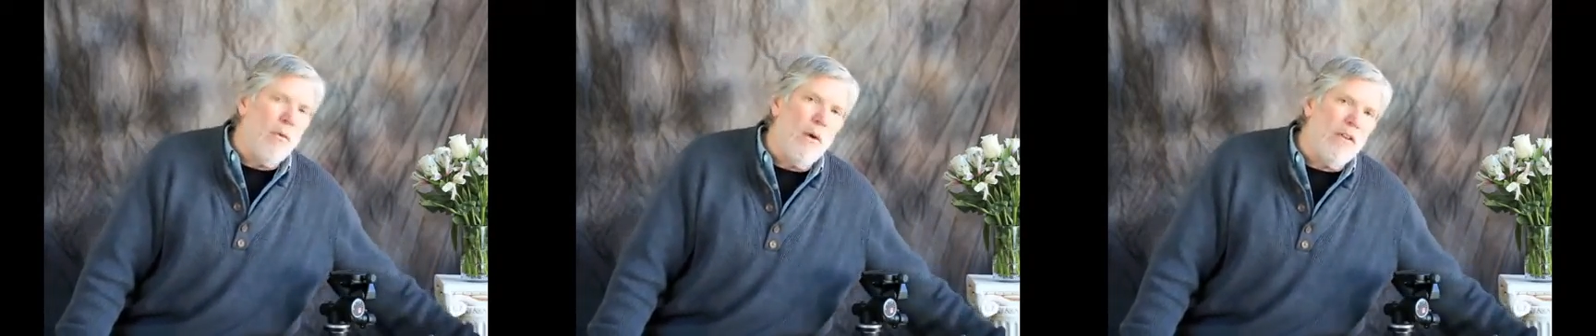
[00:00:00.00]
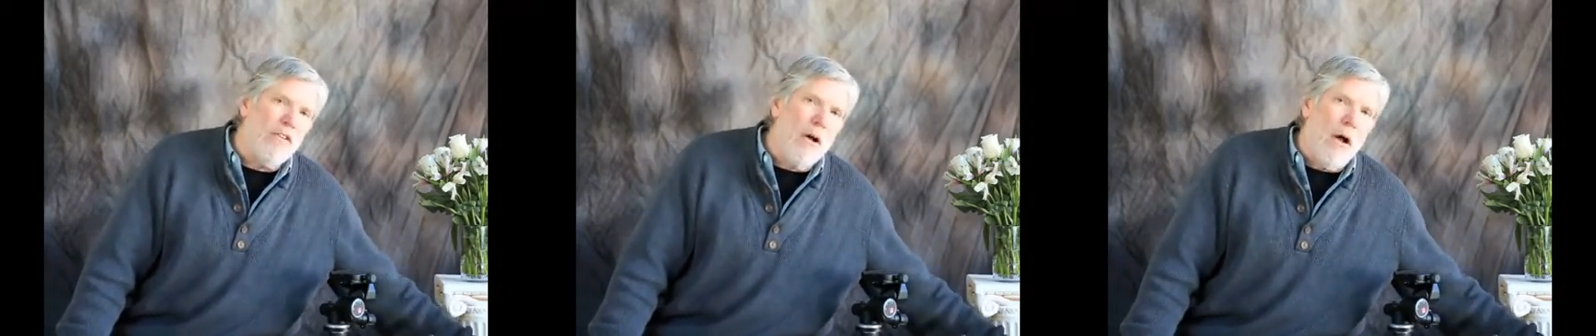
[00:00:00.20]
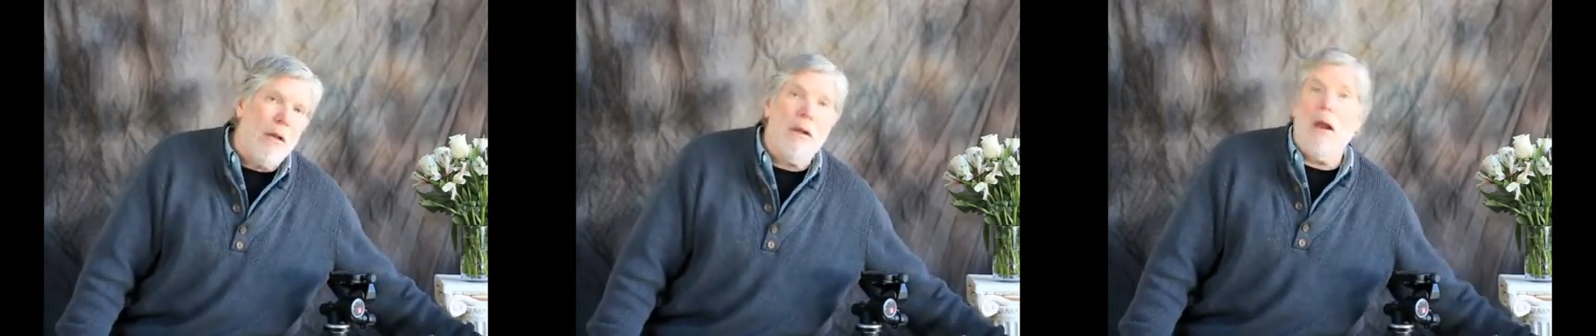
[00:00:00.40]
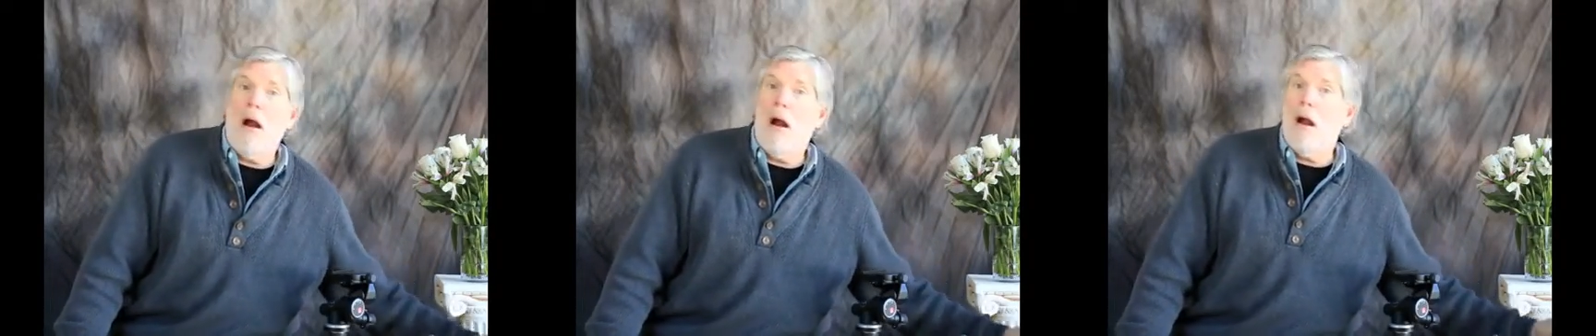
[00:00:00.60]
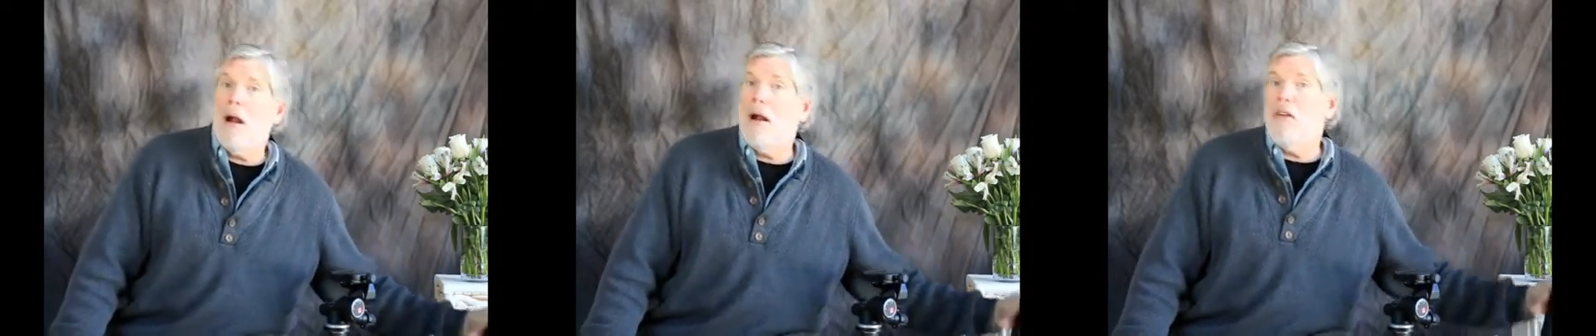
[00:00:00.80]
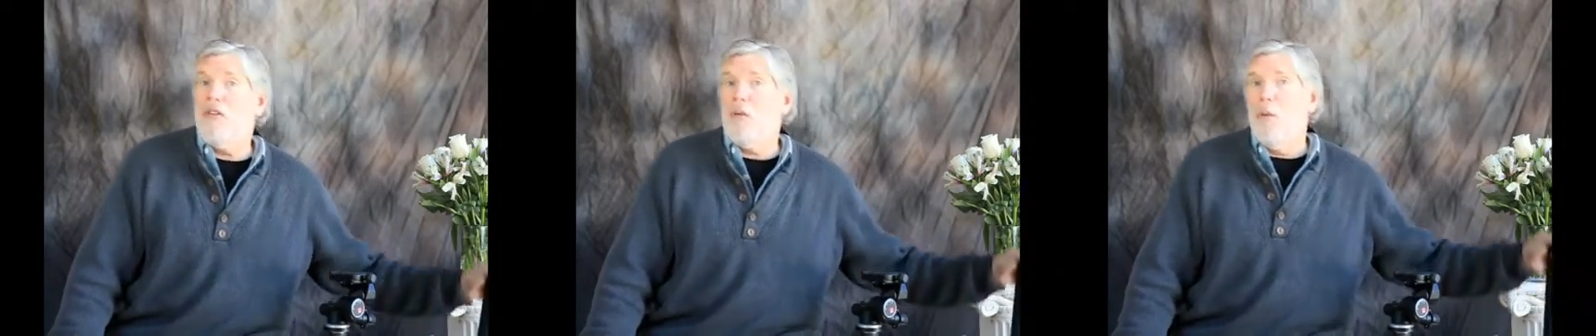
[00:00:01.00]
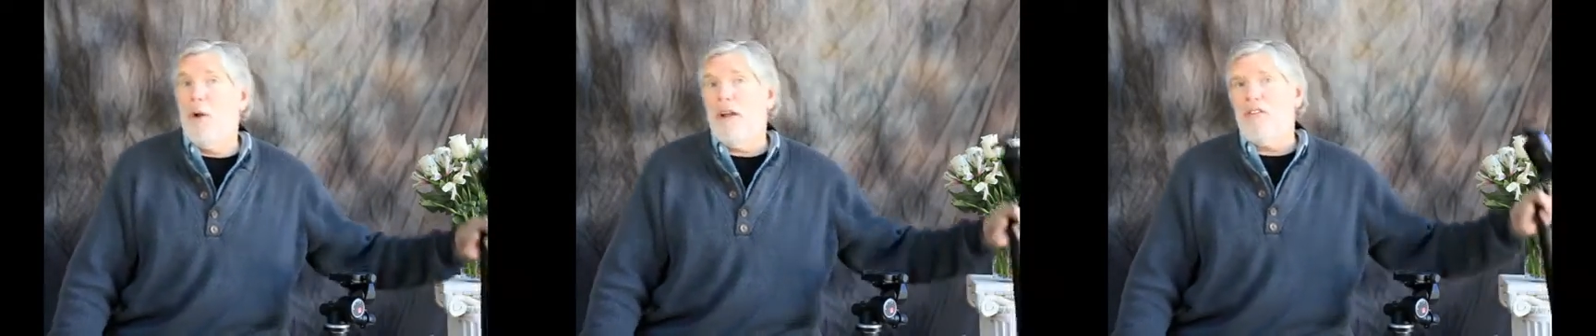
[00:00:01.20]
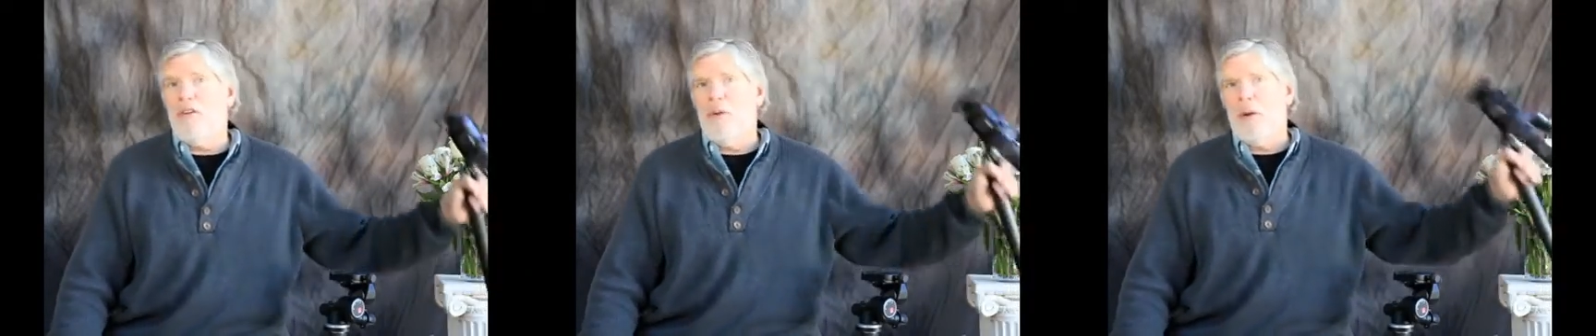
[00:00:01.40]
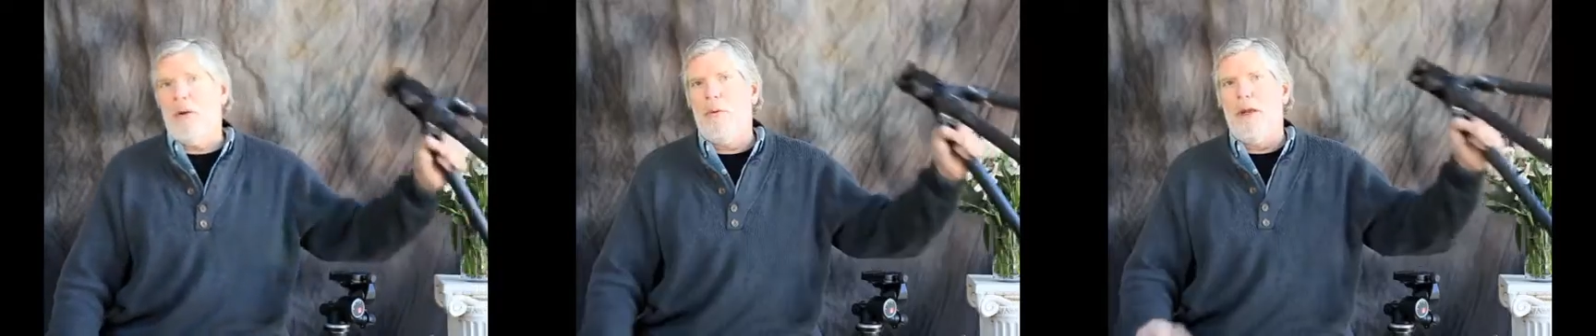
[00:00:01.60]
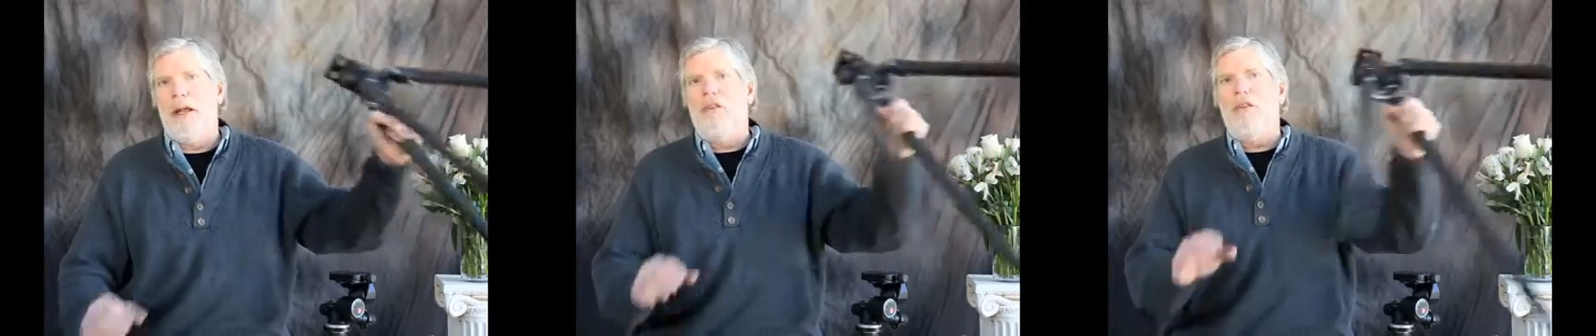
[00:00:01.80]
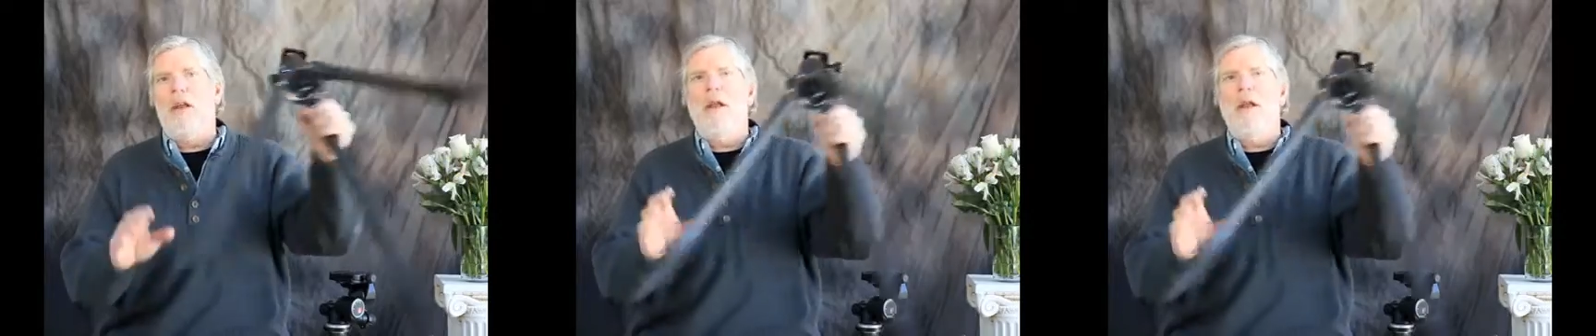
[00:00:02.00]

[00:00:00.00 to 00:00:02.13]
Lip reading: what's called an Arca Swiss quick release.